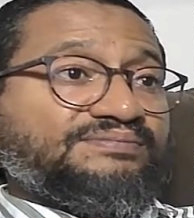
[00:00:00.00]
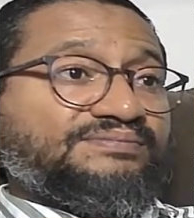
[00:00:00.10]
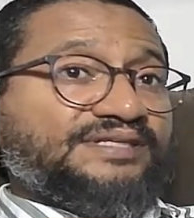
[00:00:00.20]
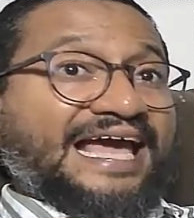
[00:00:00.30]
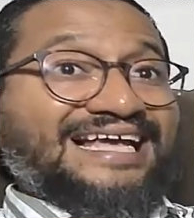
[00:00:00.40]

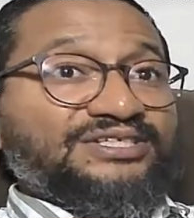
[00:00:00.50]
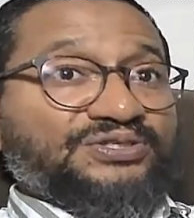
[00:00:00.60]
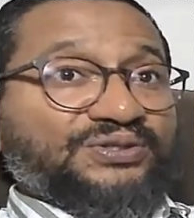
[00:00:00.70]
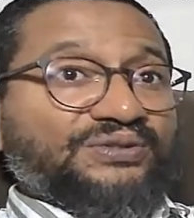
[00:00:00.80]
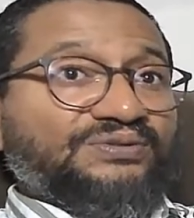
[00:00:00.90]

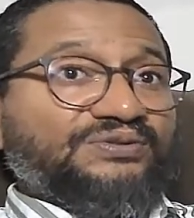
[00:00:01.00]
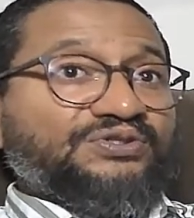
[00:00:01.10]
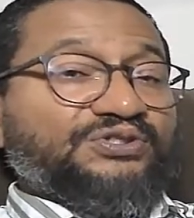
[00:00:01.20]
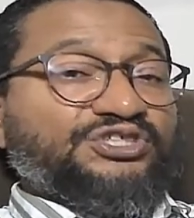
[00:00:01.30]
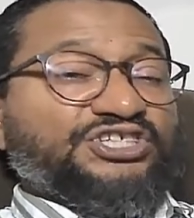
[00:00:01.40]
canceled
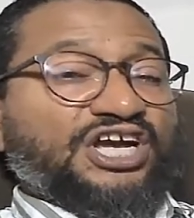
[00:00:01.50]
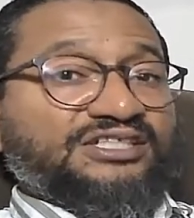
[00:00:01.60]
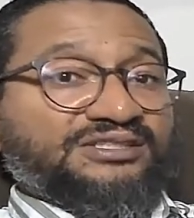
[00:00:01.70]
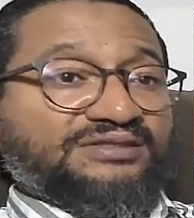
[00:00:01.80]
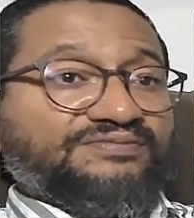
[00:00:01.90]
or
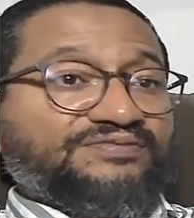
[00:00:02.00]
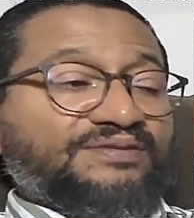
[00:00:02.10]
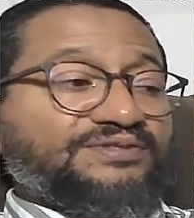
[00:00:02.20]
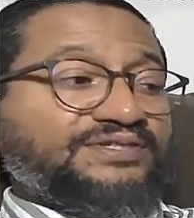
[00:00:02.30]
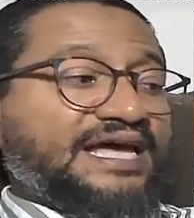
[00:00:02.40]
shunned from
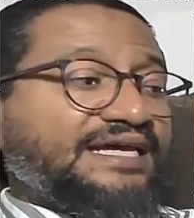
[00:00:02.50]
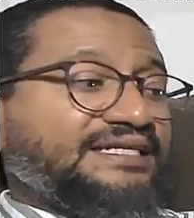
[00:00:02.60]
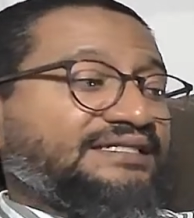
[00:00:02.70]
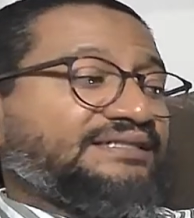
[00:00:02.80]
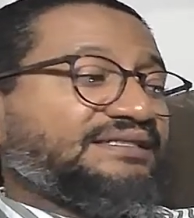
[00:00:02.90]

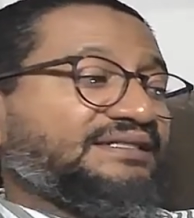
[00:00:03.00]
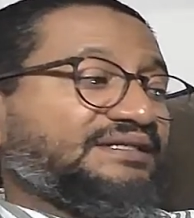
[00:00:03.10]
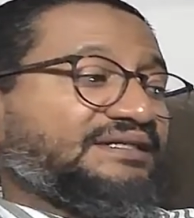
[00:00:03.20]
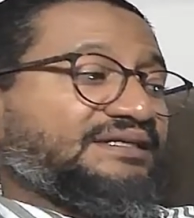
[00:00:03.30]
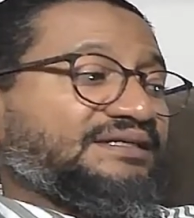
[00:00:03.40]
society.
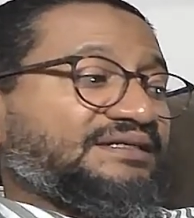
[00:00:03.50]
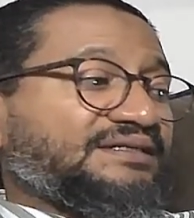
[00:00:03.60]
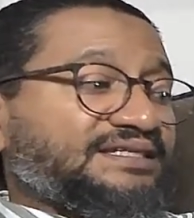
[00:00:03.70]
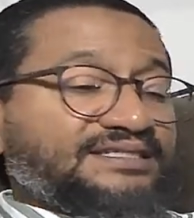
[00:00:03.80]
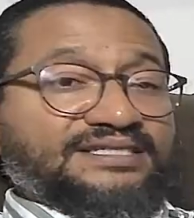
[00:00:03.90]

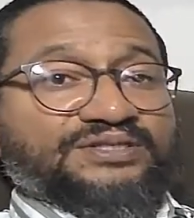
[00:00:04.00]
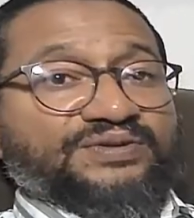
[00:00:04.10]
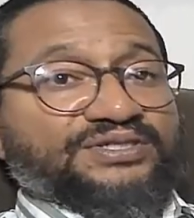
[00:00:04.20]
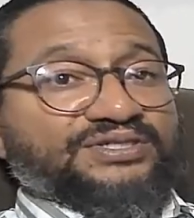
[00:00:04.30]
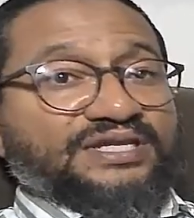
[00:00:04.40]
This is a
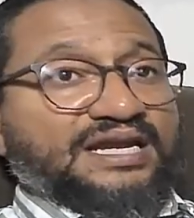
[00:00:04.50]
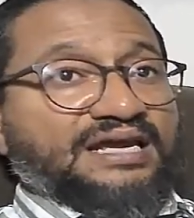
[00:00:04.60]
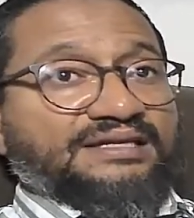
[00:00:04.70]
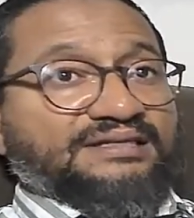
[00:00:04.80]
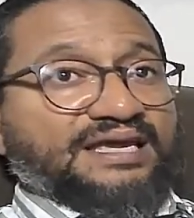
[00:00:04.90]
situation that
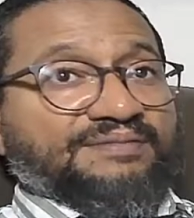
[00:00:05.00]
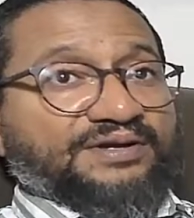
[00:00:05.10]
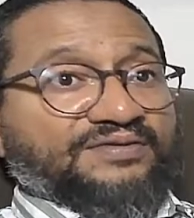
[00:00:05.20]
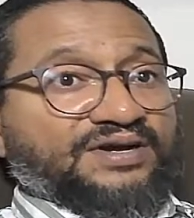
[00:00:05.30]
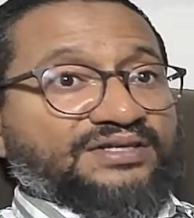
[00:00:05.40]
I came
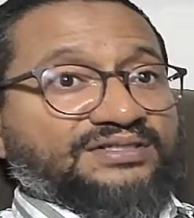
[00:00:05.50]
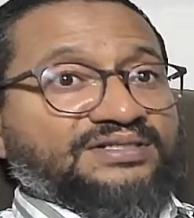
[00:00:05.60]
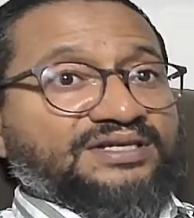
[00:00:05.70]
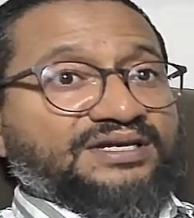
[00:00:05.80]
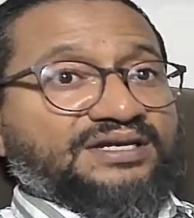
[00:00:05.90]
across
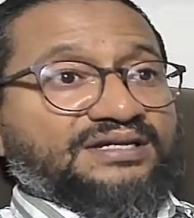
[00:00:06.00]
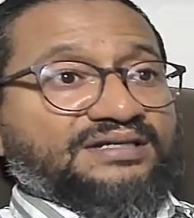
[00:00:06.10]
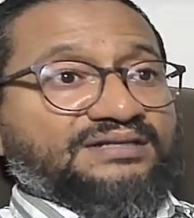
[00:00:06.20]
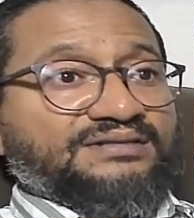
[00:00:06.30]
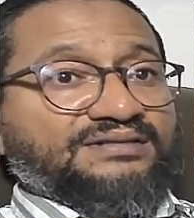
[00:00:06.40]

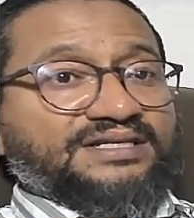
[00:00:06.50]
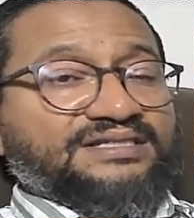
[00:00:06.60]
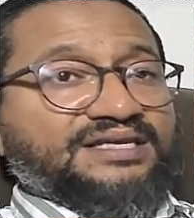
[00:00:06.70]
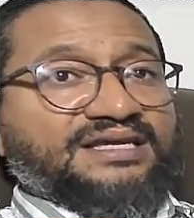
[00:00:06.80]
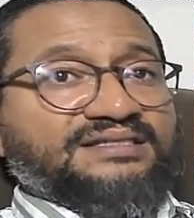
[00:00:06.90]
these
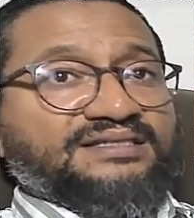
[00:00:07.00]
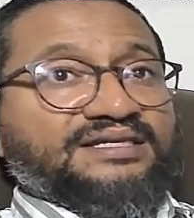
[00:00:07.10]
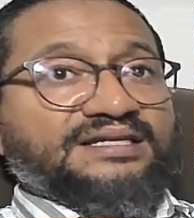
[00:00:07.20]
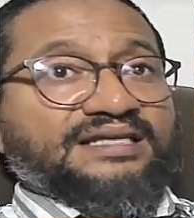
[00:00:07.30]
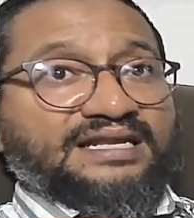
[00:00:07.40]
days
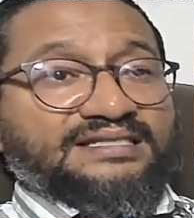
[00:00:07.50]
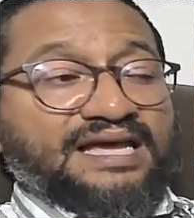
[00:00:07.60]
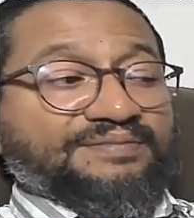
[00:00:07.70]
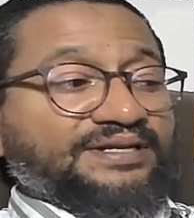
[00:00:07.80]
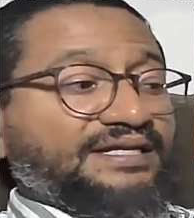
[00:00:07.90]
that is
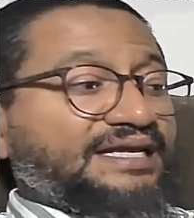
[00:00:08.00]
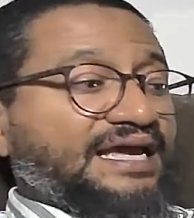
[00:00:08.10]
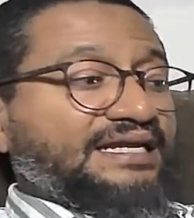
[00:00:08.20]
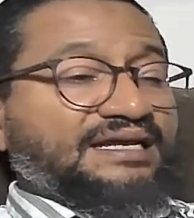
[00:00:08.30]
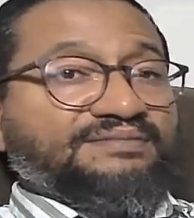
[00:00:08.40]
happening in
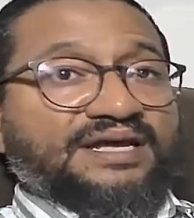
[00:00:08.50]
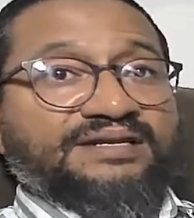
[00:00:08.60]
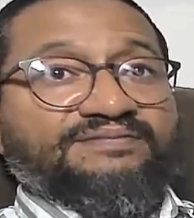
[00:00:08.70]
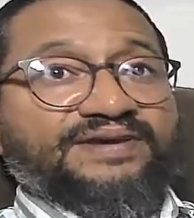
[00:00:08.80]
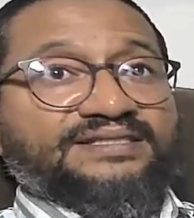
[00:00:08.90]
Canada. I'm not
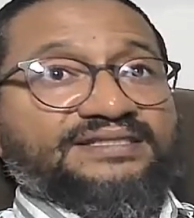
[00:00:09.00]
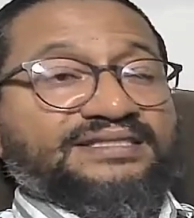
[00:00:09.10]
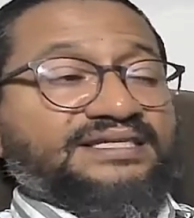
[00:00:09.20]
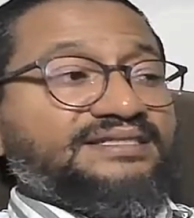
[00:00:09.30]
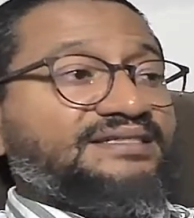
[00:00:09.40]
inventing
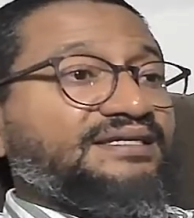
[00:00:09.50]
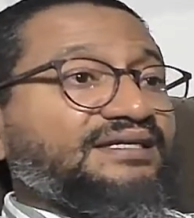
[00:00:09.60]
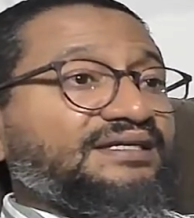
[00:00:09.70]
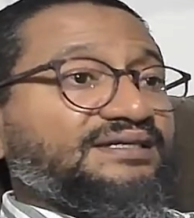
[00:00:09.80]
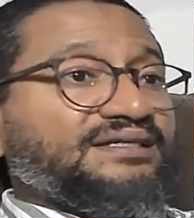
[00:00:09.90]
this.
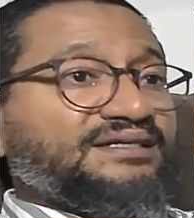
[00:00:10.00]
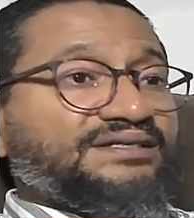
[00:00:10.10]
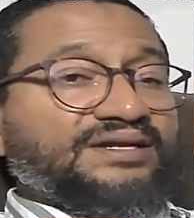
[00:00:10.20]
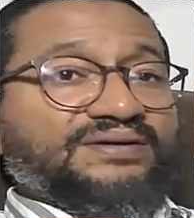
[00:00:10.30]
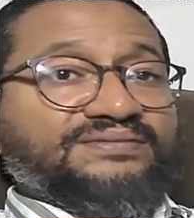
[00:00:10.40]

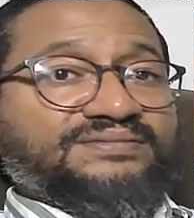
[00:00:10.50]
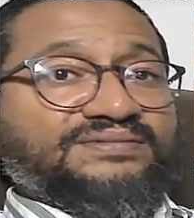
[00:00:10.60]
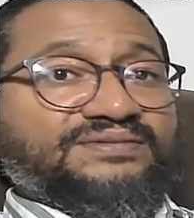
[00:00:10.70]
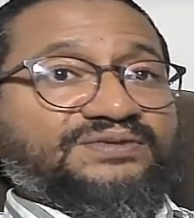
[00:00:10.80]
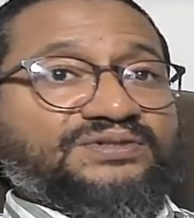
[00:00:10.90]
you know,
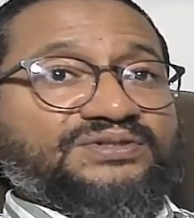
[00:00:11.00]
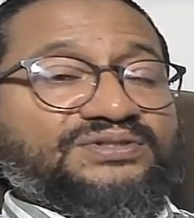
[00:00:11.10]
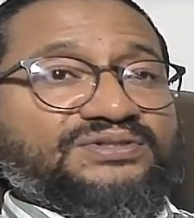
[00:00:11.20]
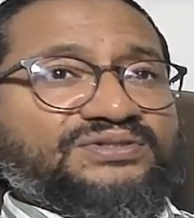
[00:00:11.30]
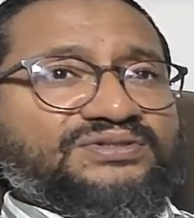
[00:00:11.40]

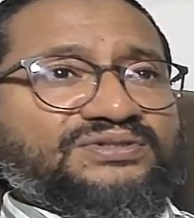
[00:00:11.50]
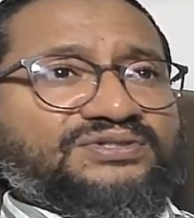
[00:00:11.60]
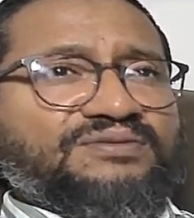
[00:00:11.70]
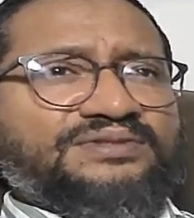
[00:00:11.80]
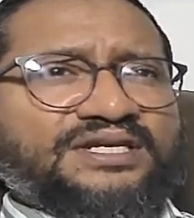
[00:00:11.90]
was
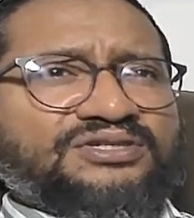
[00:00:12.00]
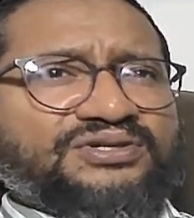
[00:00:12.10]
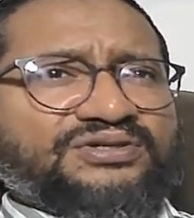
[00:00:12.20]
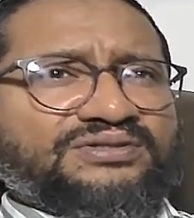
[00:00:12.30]
some teacher